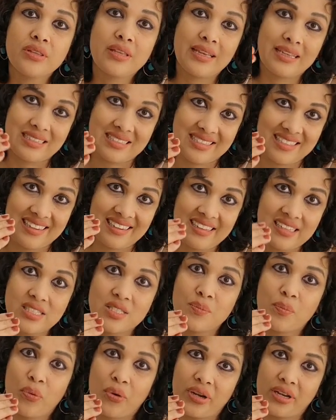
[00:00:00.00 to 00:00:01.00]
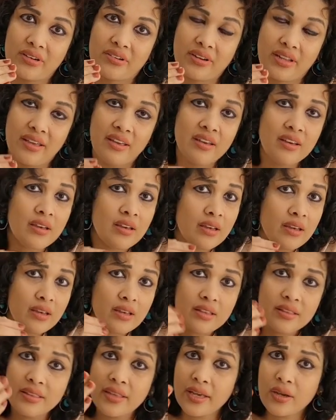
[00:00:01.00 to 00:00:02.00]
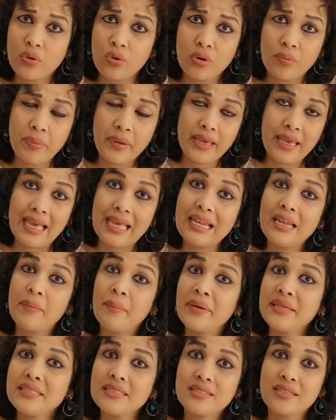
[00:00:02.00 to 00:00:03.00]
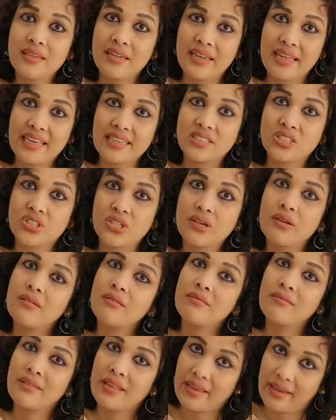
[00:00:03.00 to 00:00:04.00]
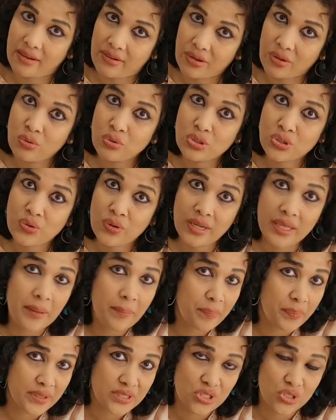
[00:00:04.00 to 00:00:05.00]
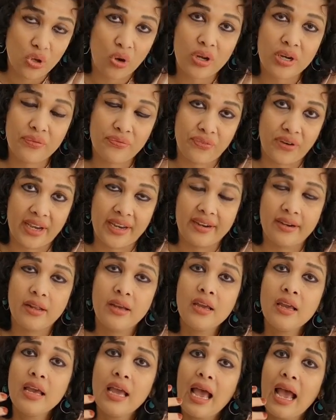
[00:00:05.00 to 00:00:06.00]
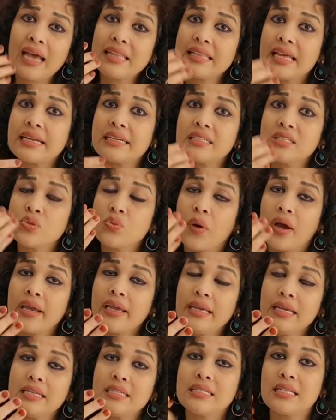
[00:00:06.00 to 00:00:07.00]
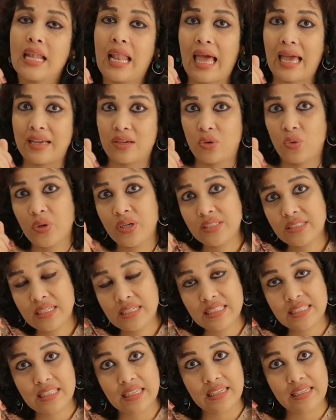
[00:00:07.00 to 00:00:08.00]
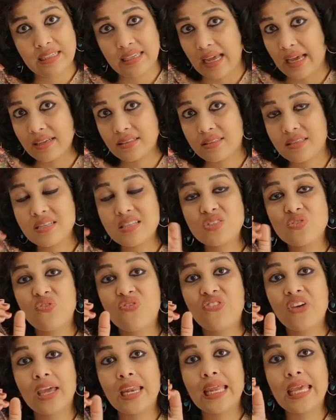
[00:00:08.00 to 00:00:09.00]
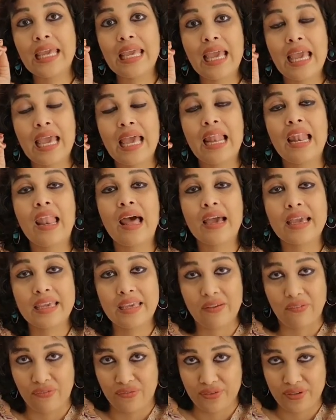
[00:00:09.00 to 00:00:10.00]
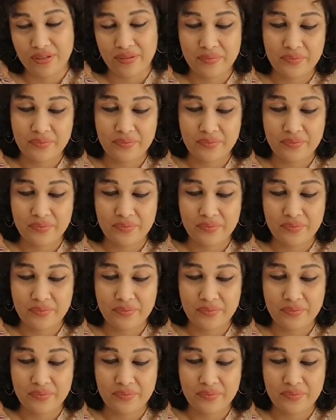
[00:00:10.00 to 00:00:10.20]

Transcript: the things in his poetry, they could be elements in nature, they are usually personified. And that is why his language, his syntax is very alive.